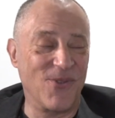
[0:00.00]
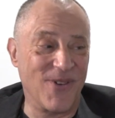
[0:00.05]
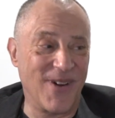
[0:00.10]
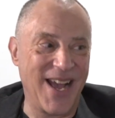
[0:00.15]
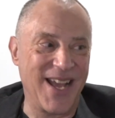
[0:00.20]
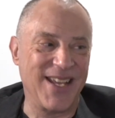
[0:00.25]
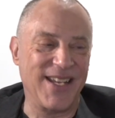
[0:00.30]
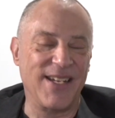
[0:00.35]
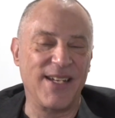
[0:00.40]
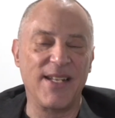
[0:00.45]

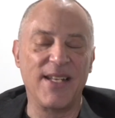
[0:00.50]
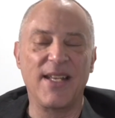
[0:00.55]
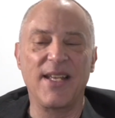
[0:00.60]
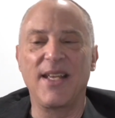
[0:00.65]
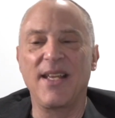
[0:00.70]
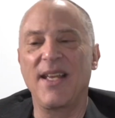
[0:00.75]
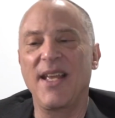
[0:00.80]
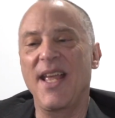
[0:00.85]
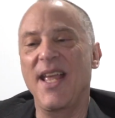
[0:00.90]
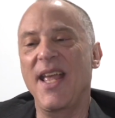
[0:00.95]
Right.
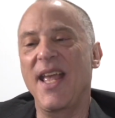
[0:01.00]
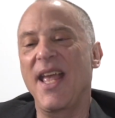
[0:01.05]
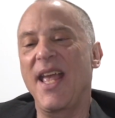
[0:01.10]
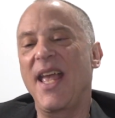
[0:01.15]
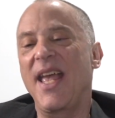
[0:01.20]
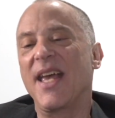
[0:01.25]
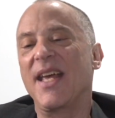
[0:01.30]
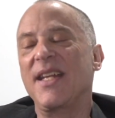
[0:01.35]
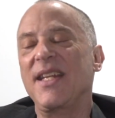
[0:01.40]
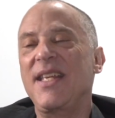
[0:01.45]

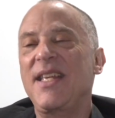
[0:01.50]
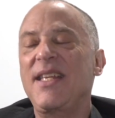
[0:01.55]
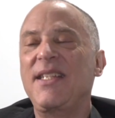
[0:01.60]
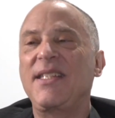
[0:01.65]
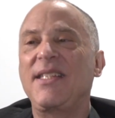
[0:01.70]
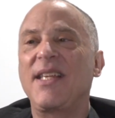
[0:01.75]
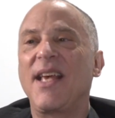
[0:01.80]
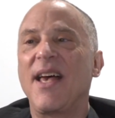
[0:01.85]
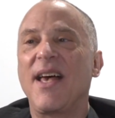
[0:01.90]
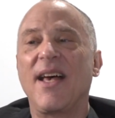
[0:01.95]
And he
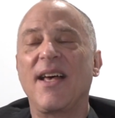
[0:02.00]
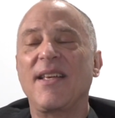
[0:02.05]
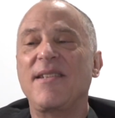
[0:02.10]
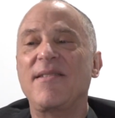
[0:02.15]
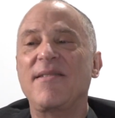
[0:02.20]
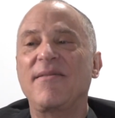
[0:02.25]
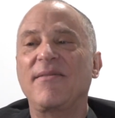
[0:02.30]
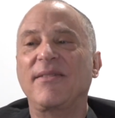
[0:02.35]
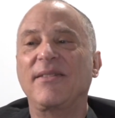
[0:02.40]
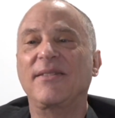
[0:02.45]

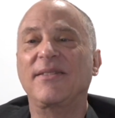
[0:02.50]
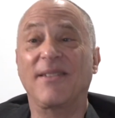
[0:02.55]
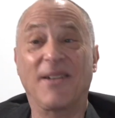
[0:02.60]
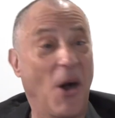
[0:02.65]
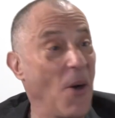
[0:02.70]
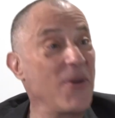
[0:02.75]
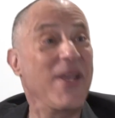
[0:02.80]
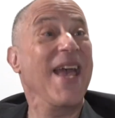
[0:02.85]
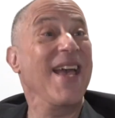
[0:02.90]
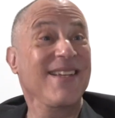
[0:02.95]
said,
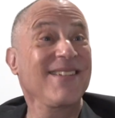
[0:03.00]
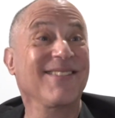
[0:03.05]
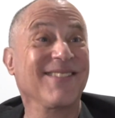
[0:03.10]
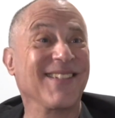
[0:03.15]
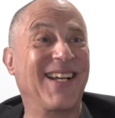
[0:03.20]
okay.